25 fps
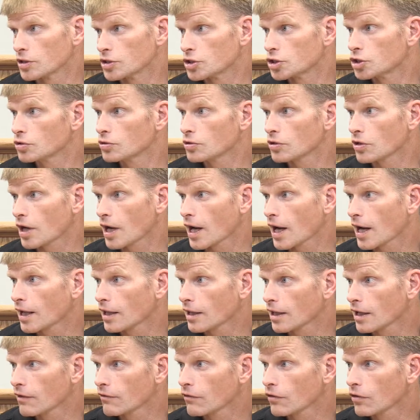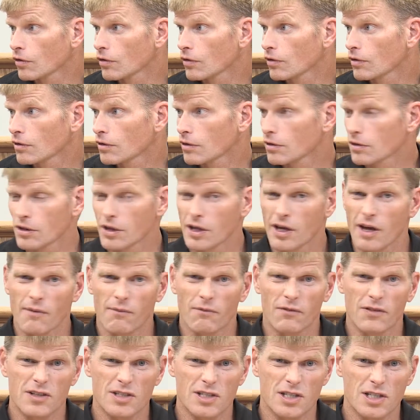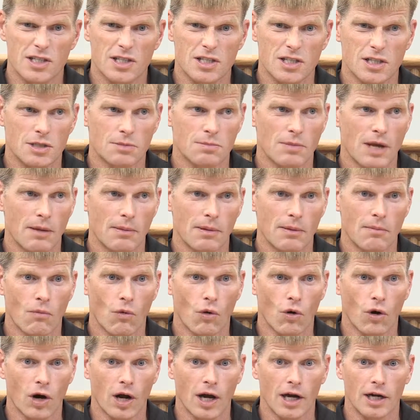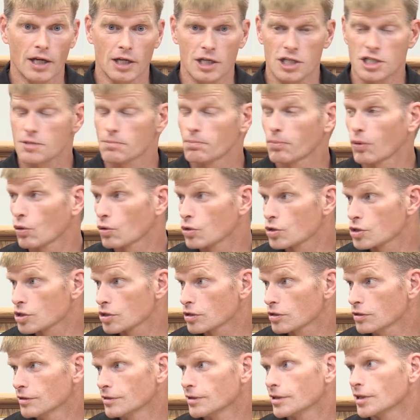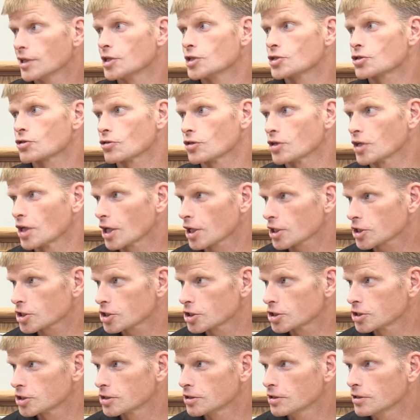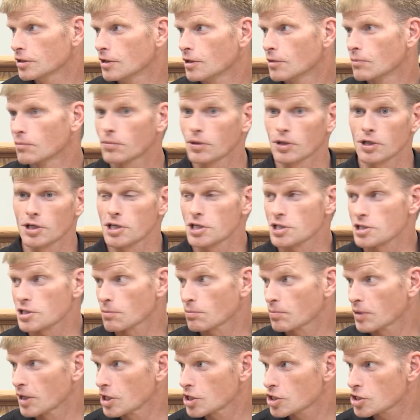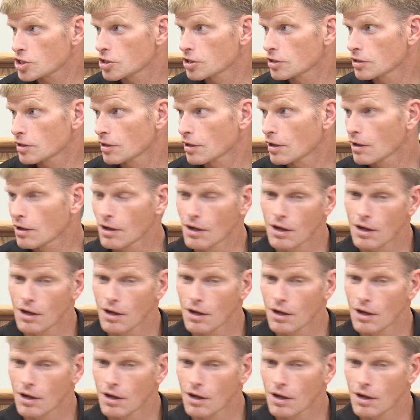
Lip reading: and junior high level, the emphasis is maybe more on exposure, introduction, participation.